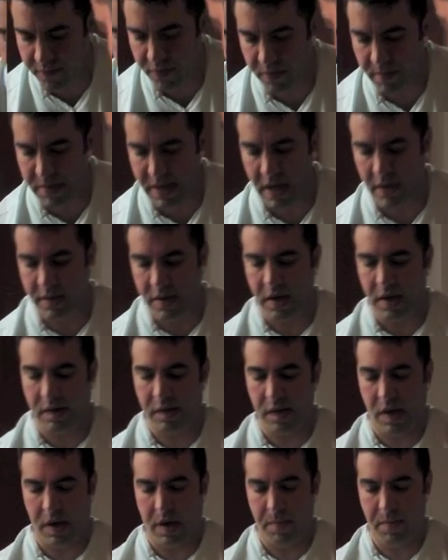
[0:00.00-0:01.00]
me, I'll take a
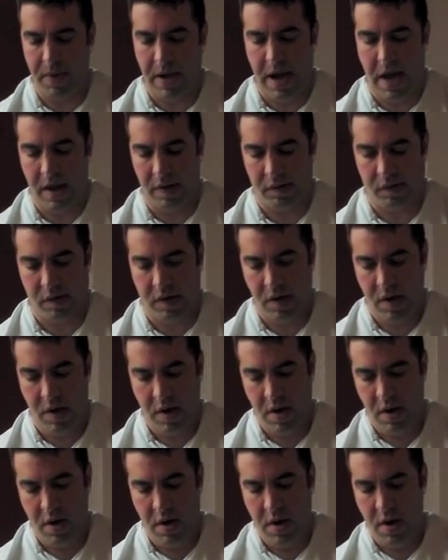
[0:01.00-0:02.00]
second pass
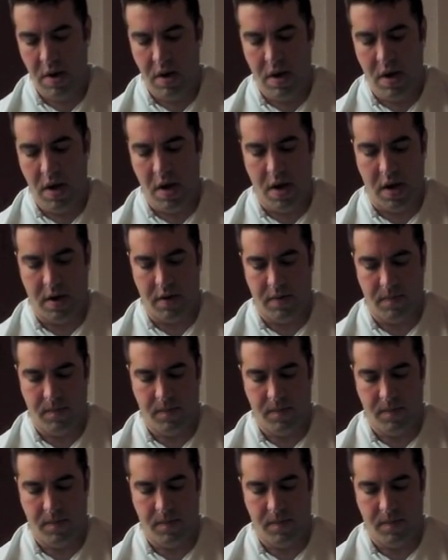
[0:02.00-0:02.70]
and...